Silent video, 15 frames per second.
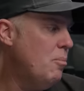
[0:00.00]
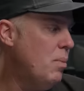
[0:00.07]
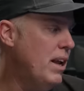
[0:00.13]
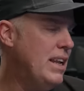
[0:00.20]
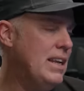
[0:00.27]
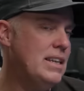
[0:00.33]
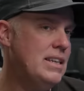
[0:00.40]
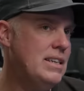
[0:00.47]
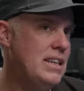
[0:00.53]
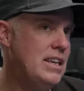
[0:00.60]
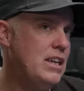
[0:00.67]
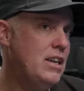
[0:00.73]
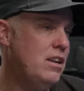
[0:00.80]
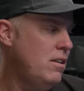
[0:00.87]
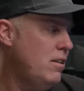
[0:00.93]
but it
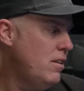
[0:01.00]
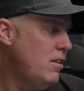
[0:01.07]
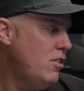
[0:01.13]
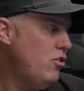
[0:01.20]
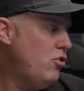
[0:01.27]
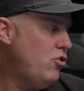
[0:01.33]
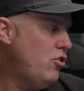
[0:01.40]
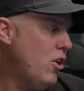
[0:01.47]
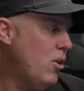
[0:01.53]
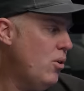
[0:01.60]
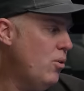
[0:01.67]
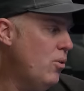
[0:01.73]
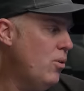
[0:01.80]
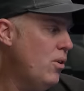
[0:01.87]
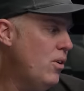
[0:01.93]
did
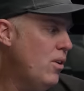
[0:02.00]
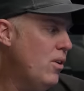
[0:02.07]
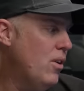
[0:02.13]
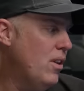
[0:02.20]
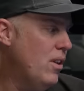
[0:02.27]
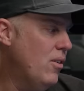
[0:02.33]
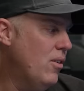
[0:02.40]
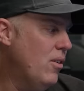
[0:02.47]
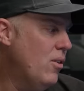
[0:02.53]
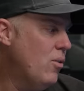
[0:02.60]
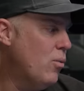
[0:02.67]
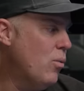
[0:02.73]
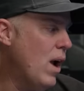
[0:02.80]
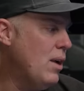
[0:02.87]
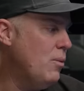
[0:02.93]
show
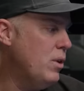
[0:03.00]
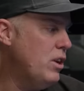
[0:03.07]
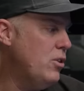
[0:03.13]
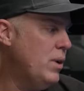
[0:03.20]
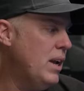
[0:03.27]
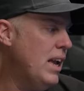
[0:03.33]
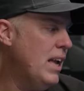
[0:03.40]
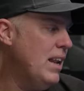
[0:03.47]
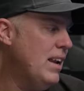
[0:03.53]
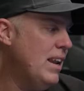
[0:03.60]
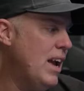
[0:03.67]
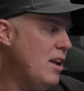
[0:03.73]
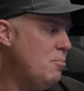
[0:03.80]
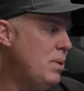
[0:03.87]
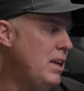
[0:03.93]
right when you hit it
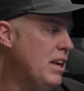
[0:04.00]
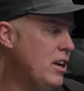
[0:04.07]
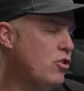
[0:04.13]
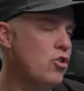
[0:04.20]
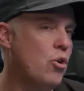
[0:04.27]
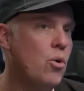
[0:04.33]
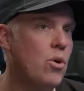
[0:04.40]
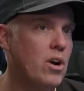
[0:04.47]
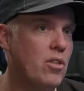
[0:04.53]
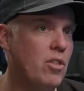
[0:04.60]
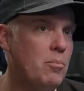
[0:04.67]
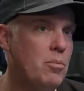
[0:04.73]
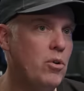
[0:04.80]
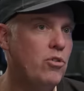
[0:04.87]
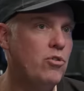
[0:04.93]
at peak torque,
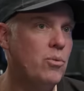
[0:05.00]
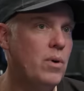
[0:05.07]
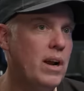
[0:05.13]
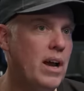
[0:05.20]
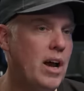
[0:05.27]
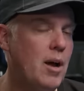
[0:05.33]
the boost went